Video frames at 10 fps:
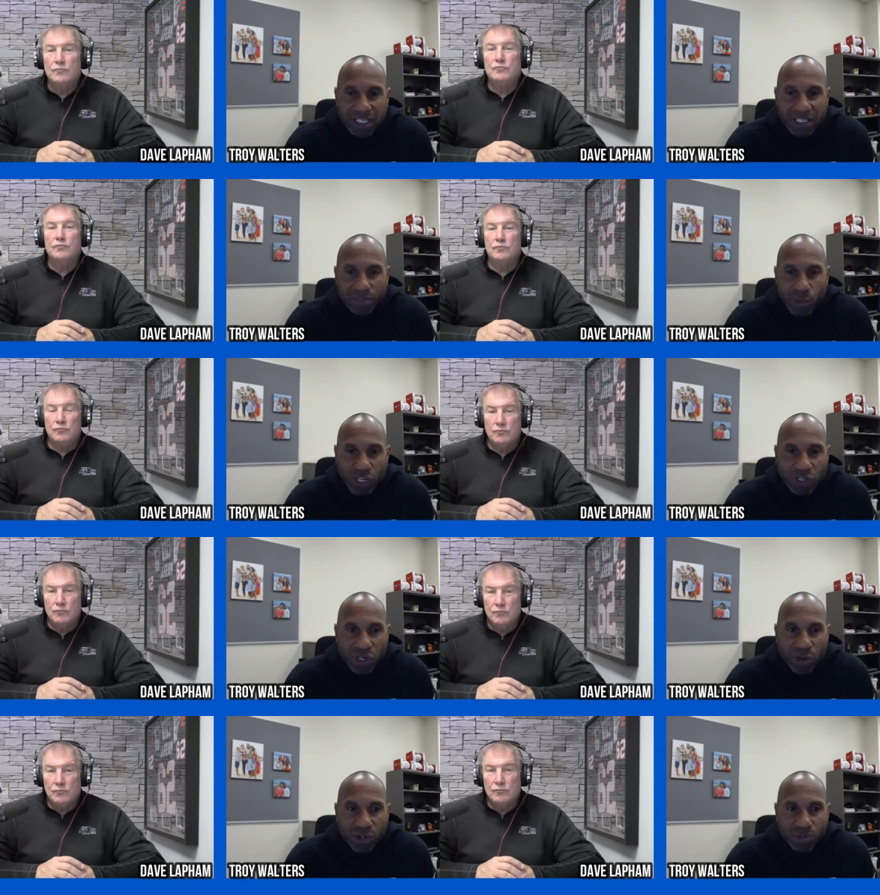Speaker 1: The more you
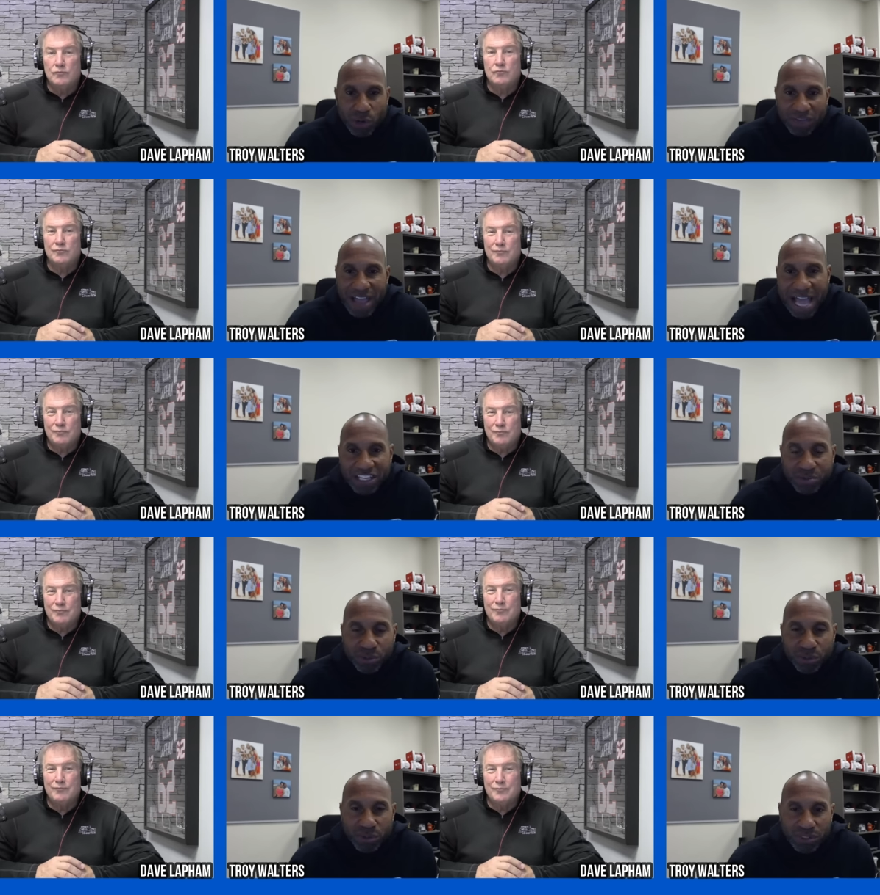know, the more
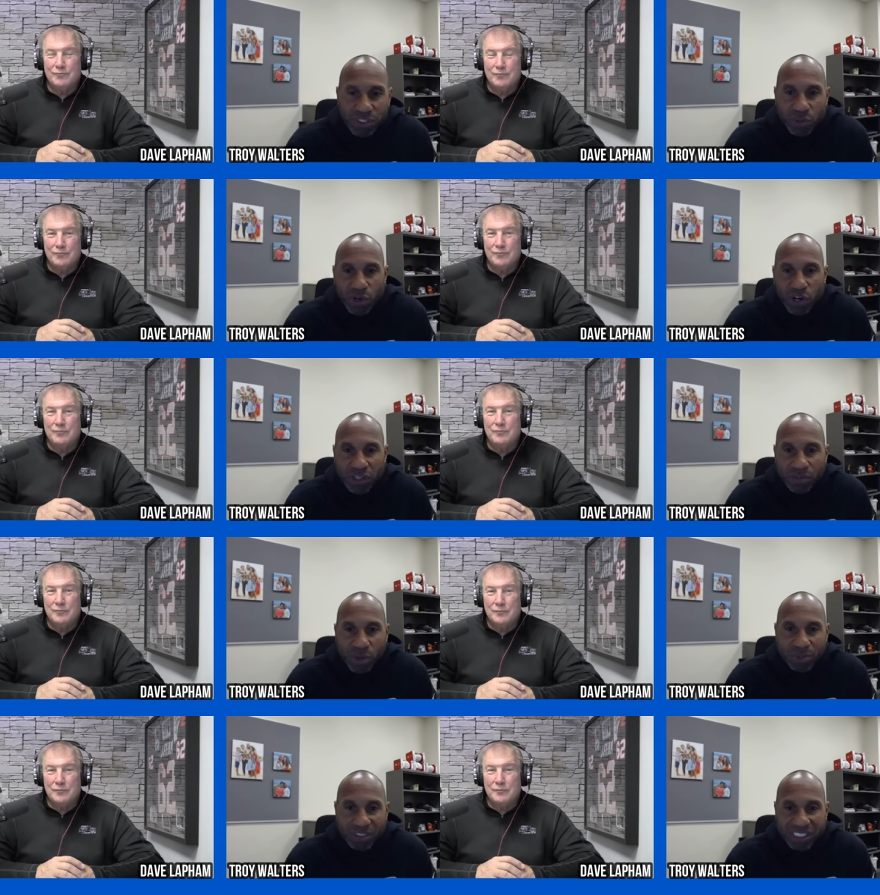valuable you are. The
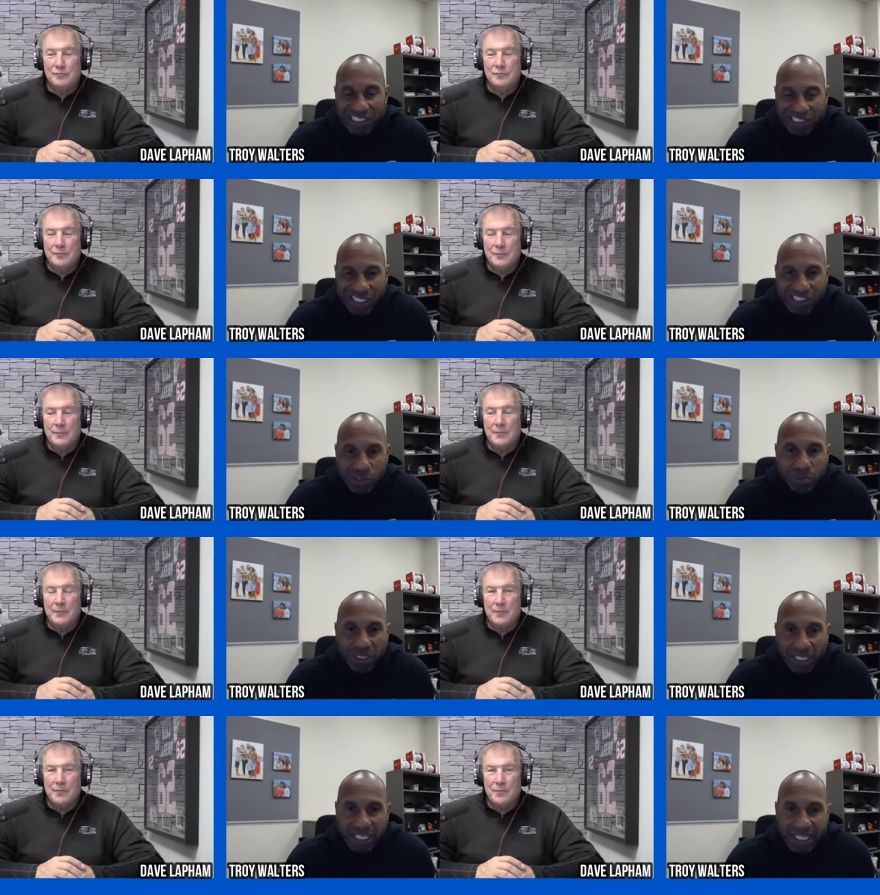more positions that you
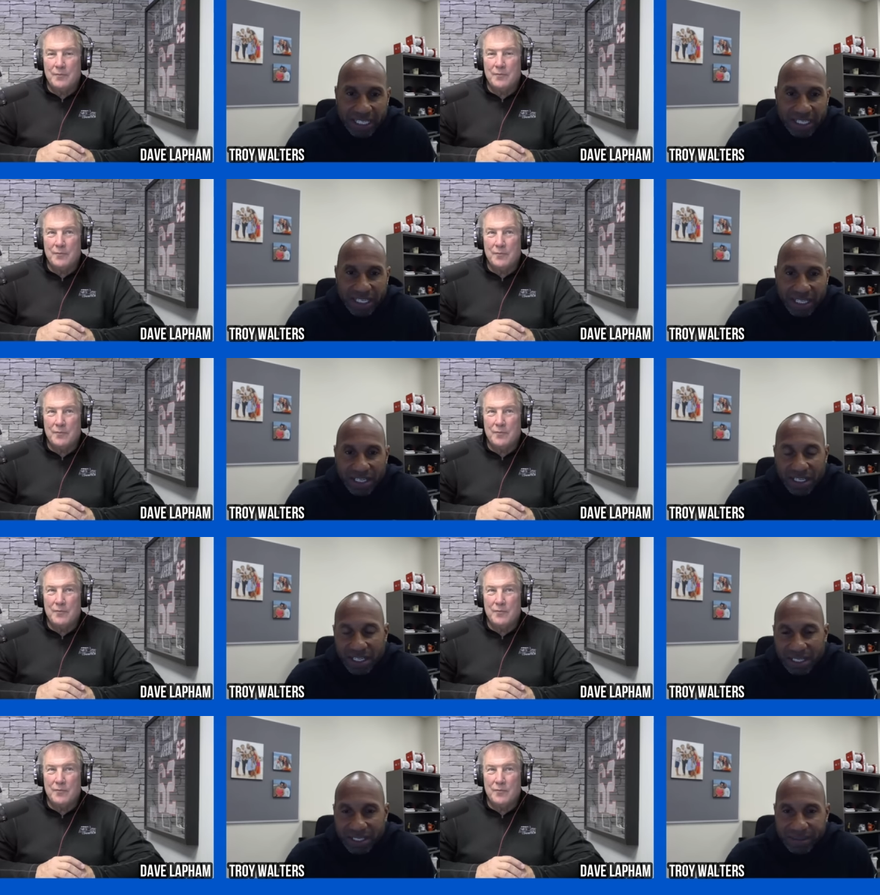play,
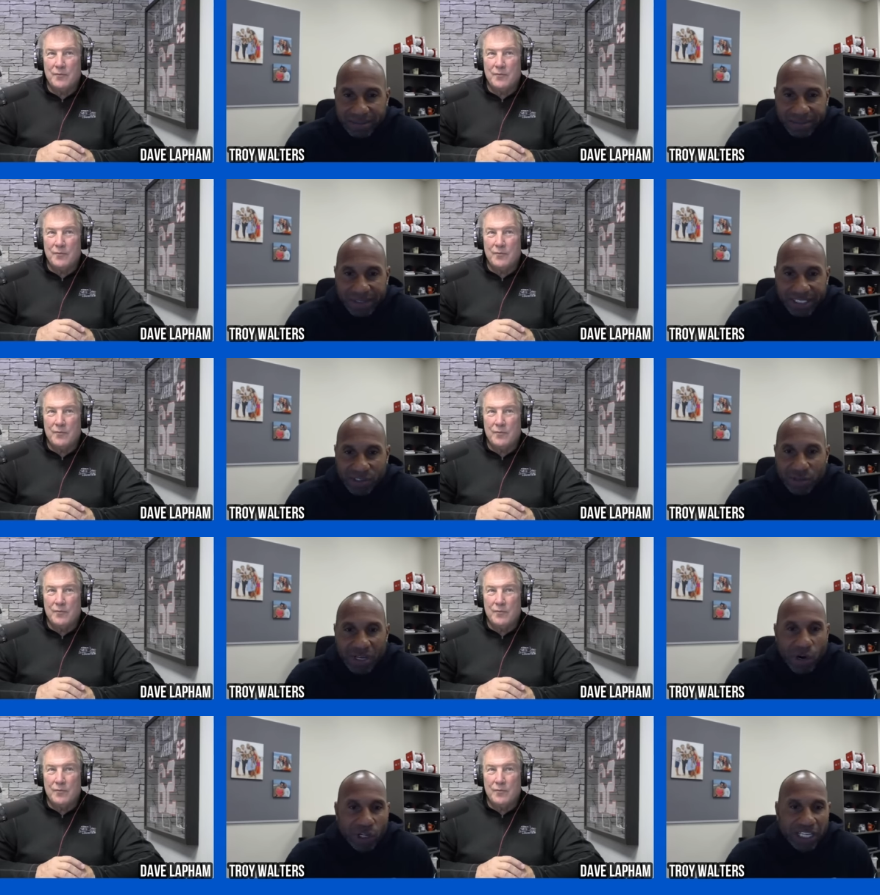um, it's going to be
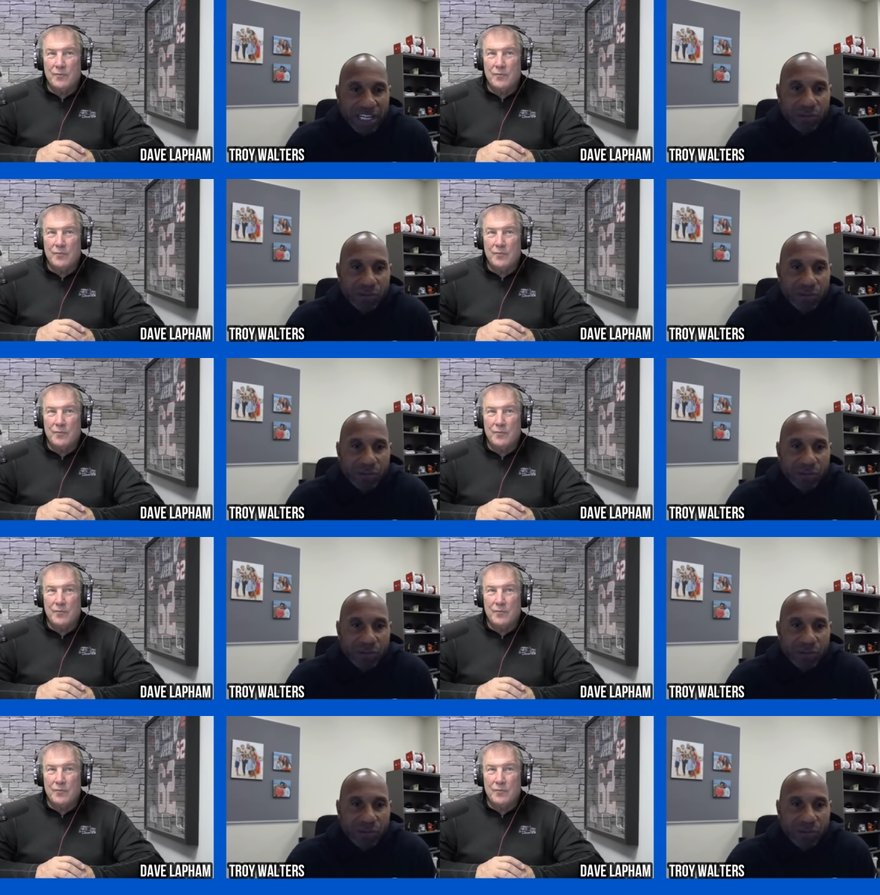hard to get